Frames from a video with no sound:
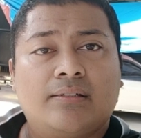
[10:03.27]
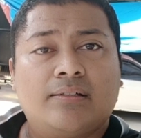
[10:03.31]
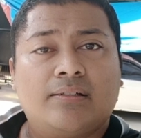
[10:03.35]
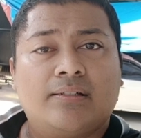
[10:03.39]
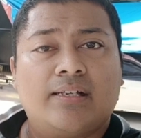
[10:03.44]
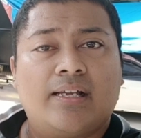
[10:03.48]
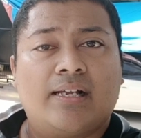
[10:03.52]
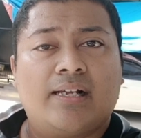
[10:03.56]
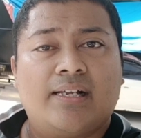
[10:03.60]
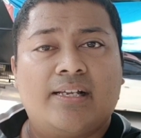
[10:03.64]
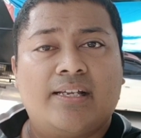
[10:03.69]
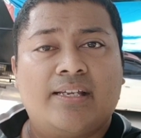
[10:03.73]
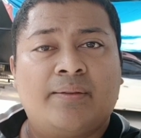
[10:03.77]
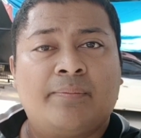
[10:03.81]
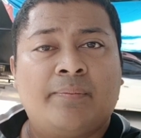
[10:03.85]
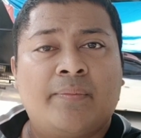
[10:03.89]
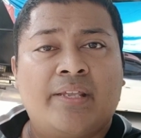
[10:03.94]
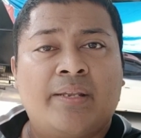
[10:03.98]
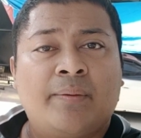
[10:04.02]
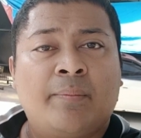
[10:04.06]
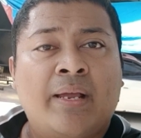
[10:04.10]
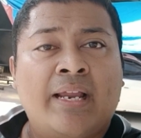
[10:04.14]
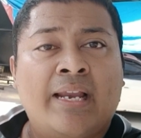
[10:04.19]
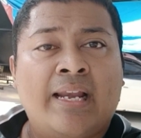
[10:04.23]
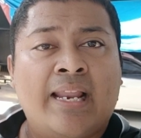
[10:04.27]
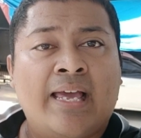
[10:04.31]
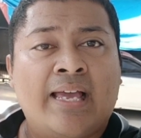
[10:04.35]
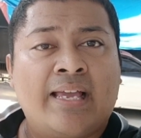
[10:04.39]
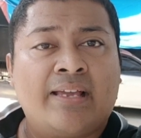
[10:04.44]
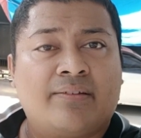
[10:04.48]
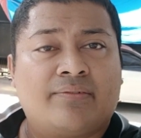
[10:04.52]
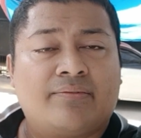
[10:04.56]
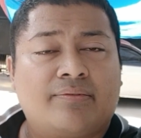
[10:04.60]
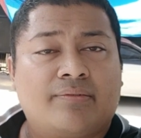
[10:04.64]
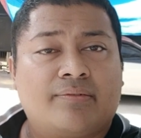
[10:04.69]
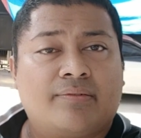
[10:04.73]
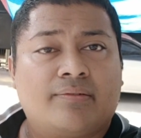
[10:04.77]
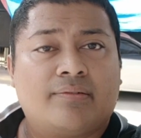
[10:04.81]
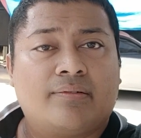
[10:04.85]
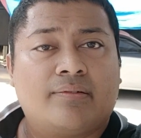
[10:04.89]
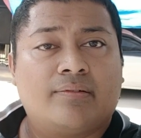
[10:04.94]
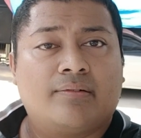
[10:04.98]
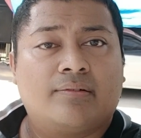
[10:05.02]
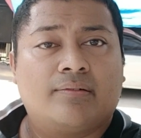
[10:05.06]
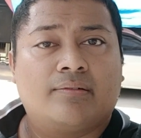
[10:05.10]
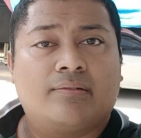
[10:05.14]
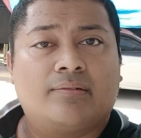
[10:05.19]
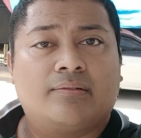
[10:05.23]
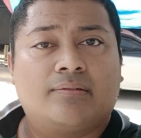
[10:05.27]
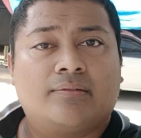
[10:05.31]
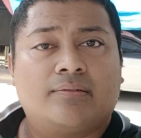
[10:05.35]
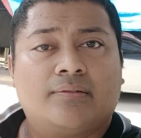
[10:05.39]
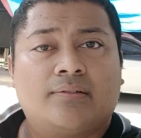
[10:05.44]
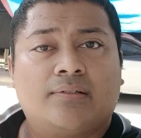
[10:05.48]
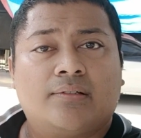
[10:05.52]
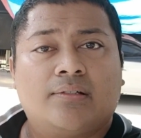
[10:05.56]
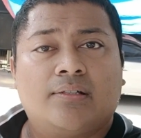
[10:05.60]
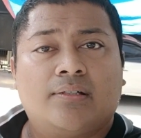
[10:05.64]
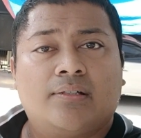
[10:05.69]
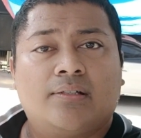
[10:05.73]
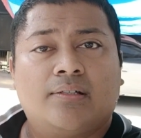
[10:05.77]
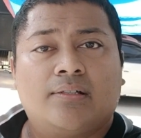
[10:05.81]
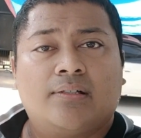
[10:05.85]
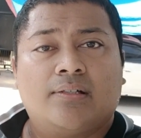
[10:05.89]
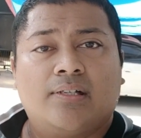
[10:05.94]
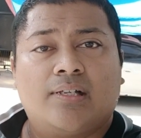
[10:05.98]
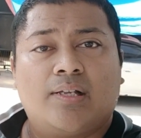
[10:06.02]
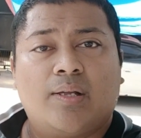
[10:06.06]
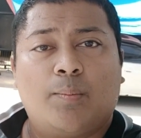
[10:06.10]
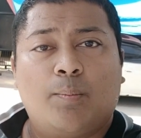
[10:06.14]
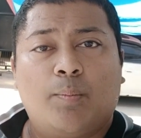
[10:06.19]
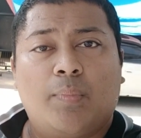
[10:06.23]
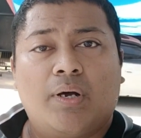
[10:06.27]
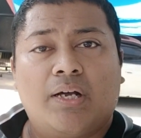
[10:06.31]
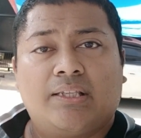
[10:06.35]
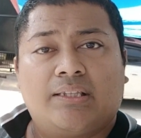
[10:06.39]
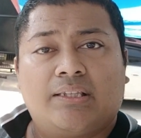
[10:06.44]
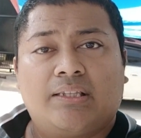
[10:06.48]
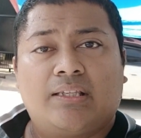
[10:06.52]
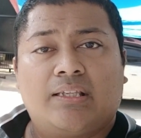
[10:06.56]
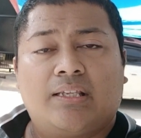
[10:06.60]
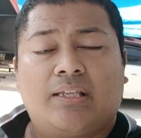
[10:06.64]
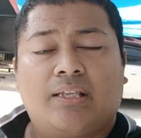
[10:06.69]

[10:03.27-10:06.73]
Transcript: in my life. But